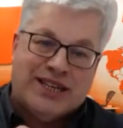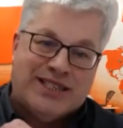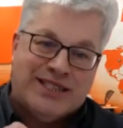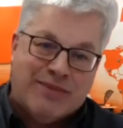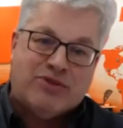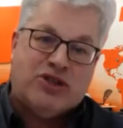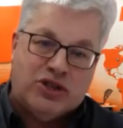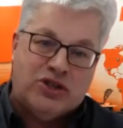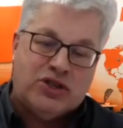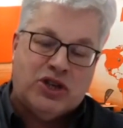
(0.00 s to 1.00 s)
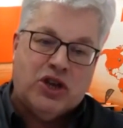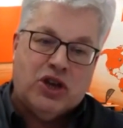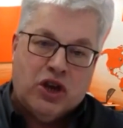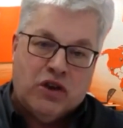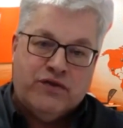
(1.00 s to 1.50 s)
acceptance
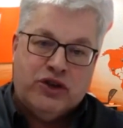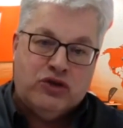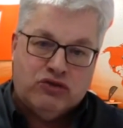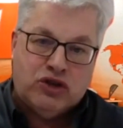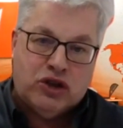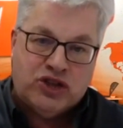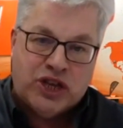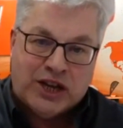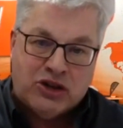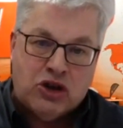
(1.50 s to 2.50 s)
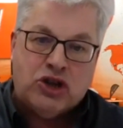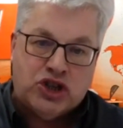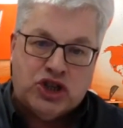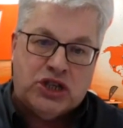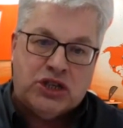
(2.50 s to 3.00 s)
of new
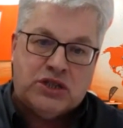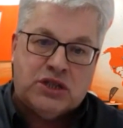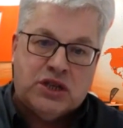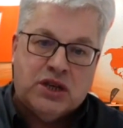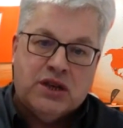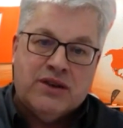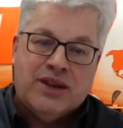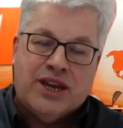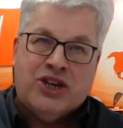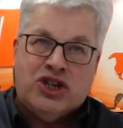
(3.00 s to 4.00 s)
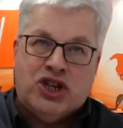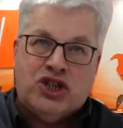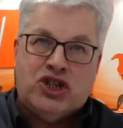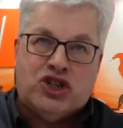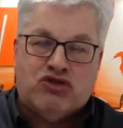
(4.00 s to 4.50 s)
technologies in an
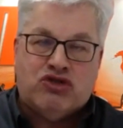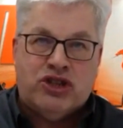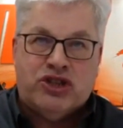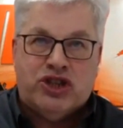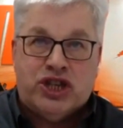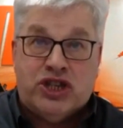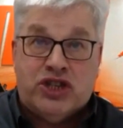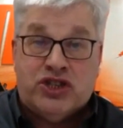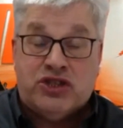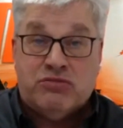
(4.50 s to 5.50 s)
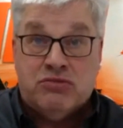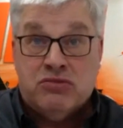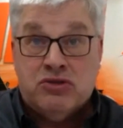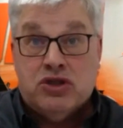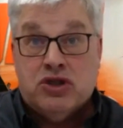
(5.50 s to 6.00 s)
industry that is
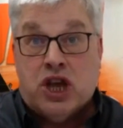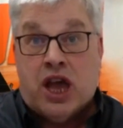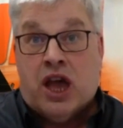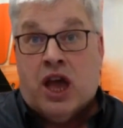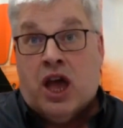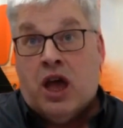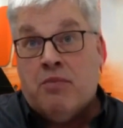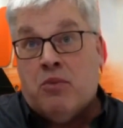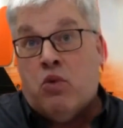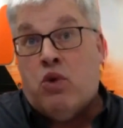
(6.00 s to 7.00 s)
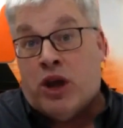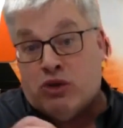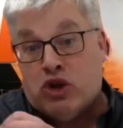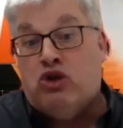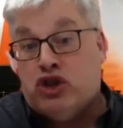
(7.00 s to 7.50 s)
what I
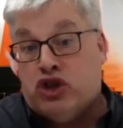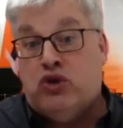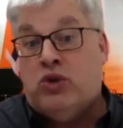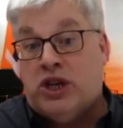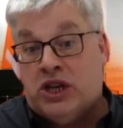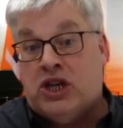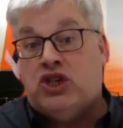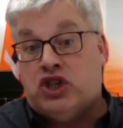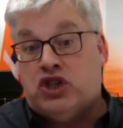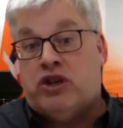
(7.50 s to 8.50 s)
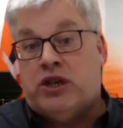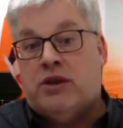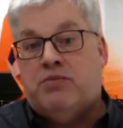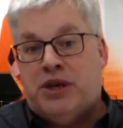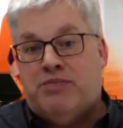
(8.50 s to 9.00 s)
would call a doing industry.
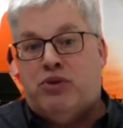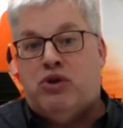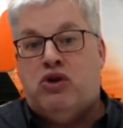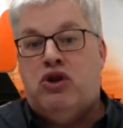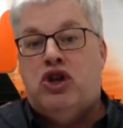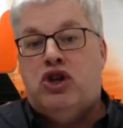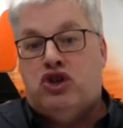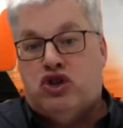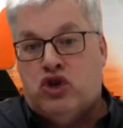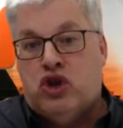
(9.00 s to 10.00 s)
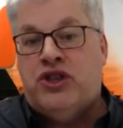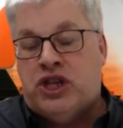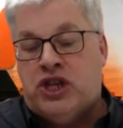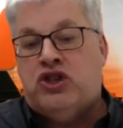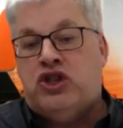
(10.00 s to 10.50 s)
People join
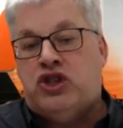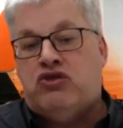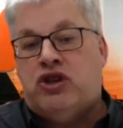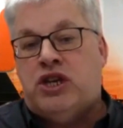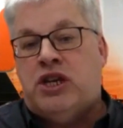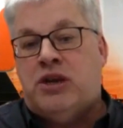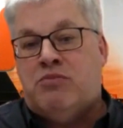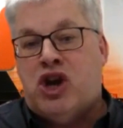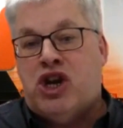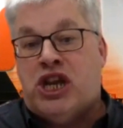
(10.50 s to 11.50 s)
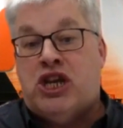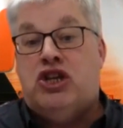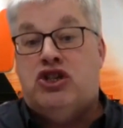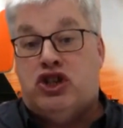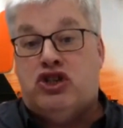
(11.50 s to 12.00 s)
the industry in mining
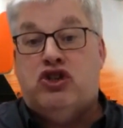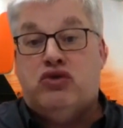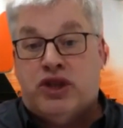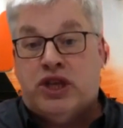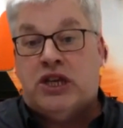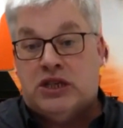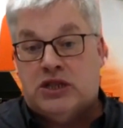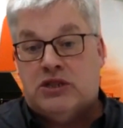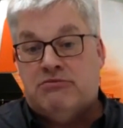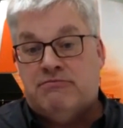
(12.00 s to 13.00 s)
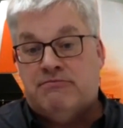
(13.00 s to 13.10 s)
to do things.